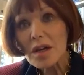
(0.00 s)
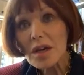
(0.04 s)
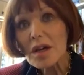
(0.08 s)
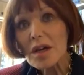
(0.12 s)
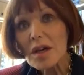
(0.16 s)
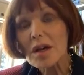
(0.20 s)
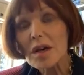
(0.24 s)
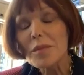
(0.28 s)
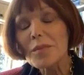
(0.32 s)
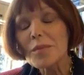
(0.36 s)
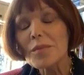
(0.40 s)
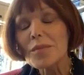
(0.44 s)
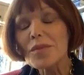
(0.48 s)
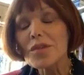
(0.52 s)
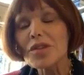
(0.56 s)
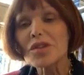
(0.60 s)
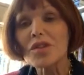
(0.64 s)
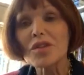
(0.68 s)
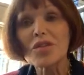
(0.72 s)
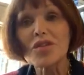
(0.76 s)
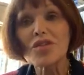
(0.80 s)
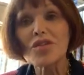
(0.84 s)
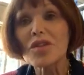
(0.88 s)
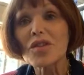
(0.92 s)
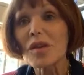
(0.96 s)
but the
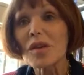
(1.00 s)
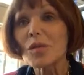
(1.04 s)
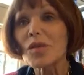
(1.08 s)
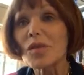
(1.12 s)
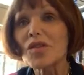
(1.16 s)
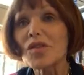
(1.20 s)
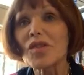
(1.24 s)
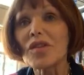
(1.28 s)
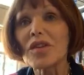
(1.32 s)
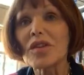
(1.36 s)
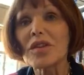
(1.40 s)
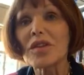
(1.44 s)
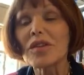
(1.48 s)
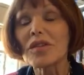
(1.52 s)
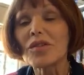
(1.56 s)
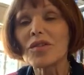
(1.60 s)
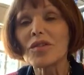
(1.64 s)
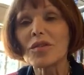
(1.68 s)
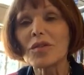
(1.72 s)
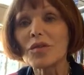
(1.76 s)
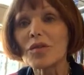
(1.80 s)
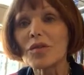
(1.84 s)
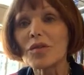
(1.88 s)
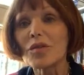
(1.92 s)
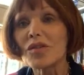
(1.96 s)
contract was in
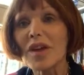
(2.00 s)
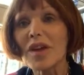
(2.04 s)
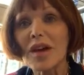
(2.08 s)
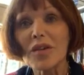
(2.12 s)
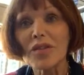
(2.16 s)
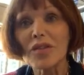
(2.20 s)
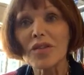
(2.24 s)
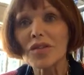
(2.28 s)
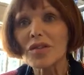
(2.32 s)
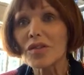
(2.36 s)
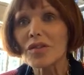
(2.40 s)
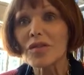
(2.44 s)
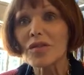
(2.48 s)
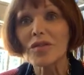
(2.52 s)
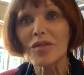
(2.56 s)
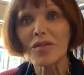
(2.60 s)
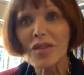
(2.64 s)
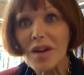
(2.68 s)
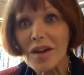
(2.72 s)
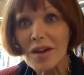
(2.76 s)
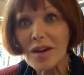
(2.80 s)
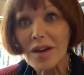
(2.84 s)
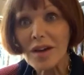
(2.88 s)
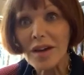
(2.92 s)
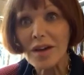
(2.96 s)

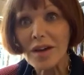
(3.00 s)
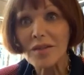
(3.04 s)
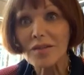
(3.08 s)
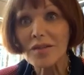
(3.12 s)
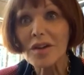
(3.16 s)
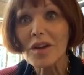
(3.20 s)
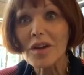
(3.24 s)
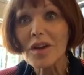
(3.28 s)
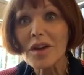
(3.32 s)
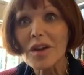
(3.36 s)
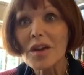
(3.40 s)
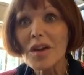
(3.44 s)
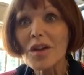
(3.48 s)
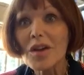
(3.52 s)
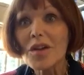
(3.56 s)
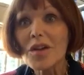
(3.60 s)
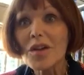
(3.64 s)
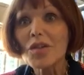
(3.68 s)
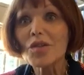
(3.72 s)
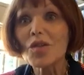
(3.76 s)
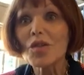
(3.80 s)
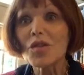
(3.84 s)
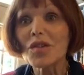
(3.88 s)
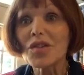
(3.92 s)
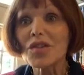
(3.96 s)
2005. So
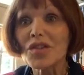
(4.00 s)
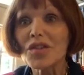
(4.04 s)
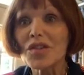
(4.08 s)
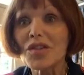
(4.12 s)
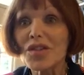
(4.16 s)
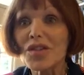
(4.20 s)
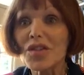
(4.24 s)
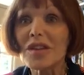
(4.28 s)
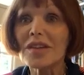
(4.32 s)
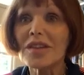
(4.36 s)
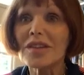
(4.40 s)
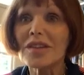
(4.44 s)
you can see,